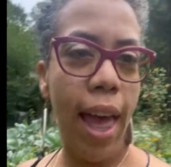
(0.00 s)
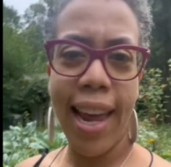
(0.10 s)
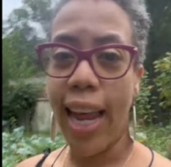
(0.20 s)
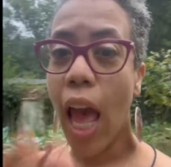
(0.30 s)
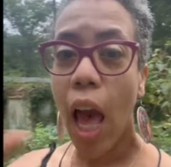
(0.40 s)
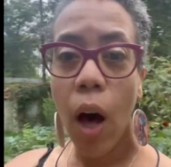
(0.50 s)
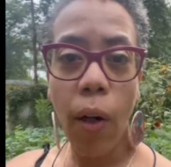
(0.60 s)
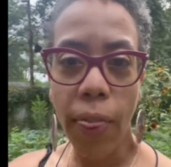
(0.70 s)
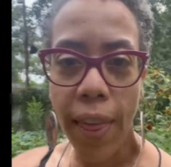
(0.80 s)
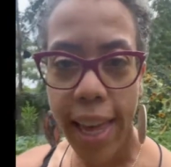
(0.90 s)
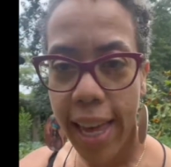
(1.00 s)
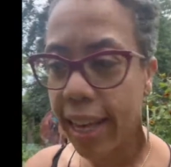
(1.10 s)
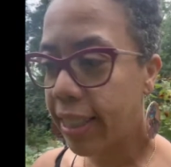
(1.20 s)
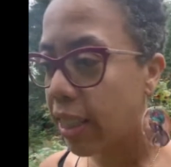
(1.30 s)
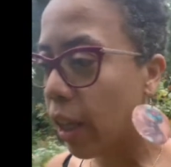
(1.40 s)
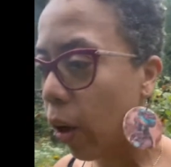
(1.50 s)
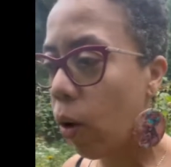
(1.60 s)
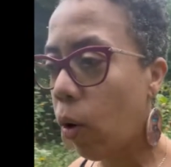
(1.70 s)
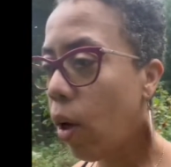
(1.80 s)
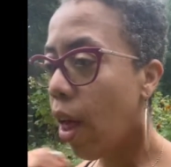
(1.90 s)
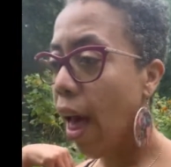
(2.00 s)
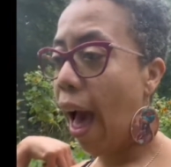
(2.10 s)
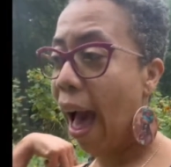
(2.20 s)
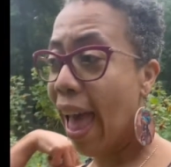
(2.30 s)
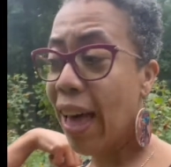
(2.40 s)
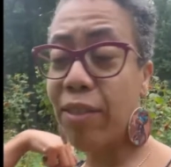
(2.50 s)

and health is. So I have